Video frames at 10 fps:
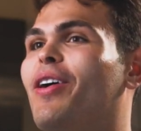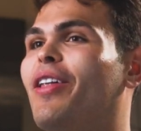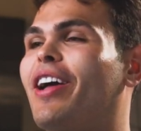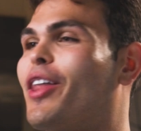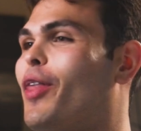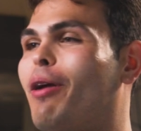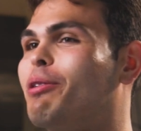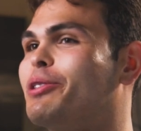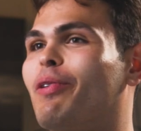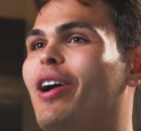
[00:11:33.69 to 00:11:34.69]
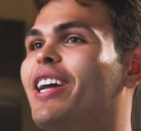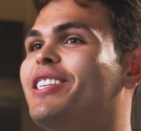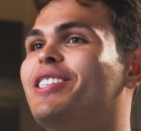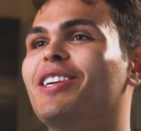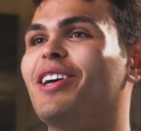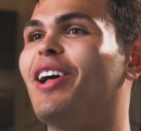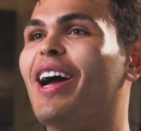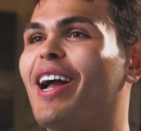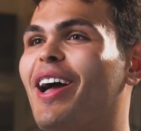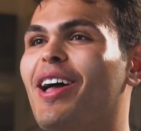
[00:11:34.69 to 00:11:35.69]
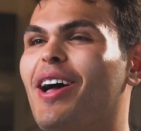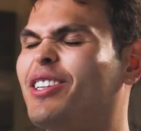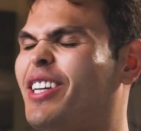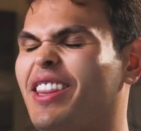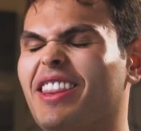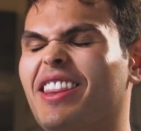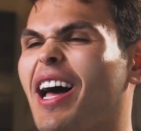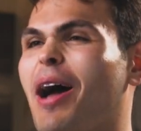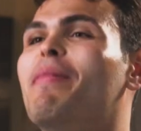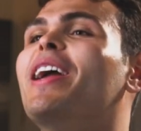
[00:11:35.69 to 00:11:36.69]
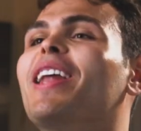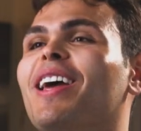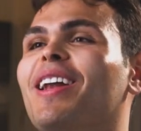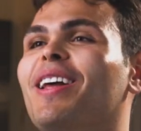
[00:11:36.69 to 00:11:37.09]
Like I thought I was rich. Like I was like, I made it.